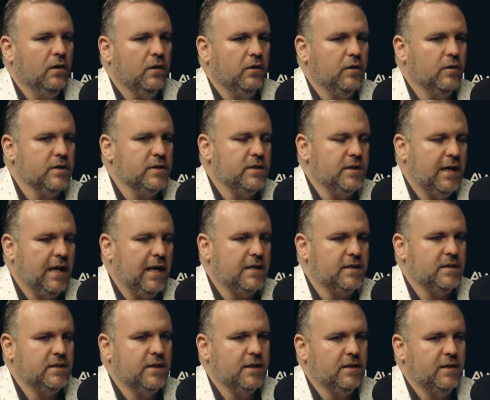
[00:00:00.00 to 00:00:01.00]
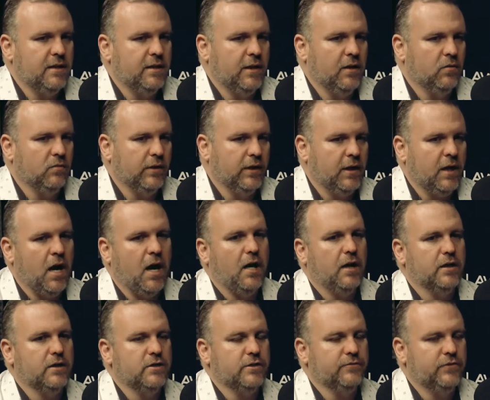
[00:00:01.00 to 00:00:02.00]
USC has the only
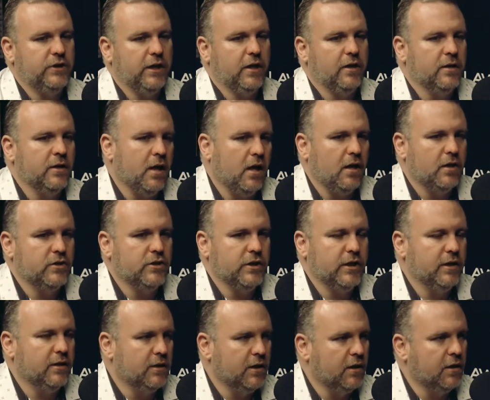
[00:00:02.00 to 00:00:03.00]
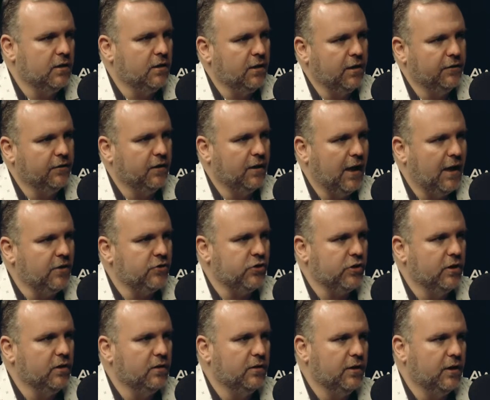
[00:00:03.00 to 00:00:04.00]
college of gerontology in the in the
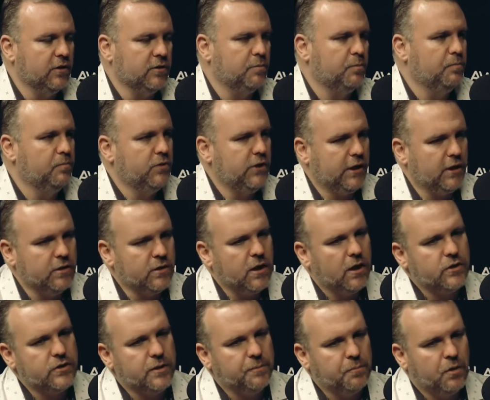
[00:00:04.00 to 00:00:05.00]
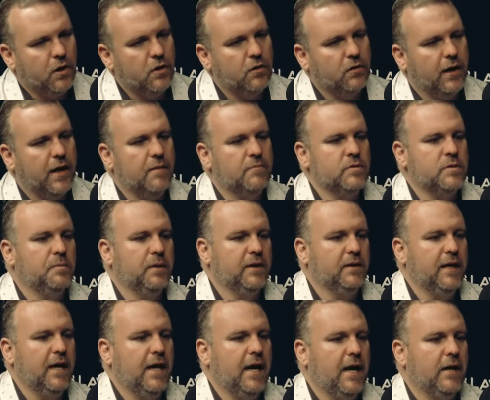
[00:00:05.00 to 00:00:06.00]
nation. There's gerontology programs, but
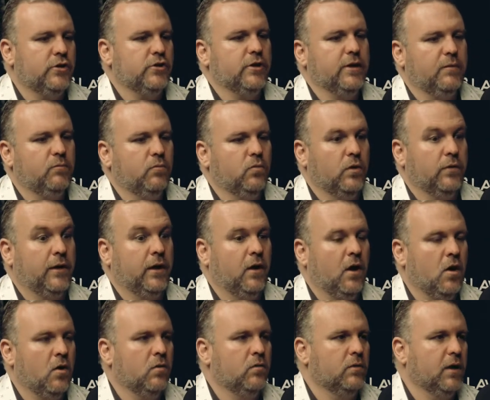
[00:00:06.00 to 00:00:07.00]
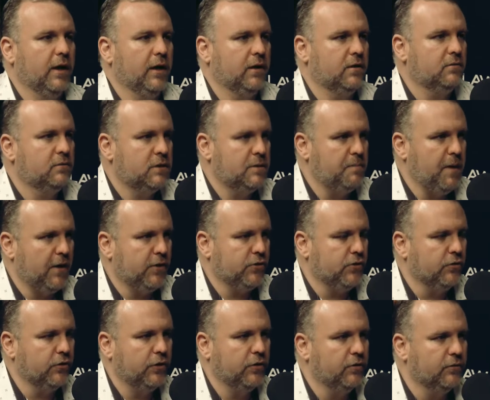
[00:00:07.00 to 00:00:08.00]
they actually were their own like
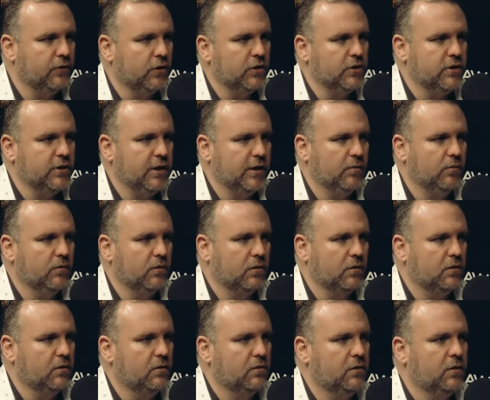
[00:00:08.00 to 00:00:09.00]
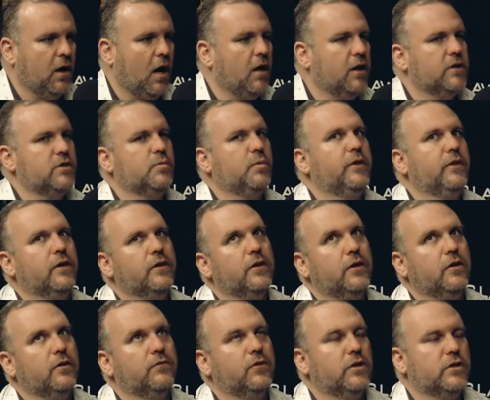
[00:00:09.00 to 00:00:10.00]
special university. I did not know that college within the
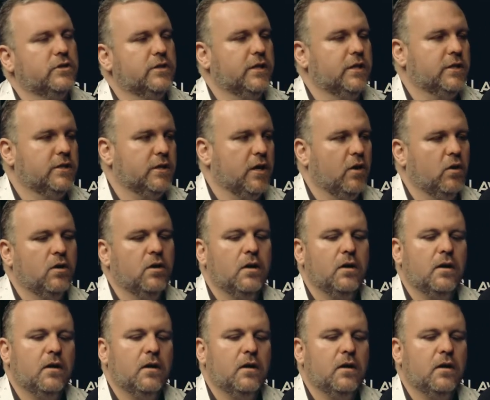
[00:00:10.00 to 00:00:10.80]
university. So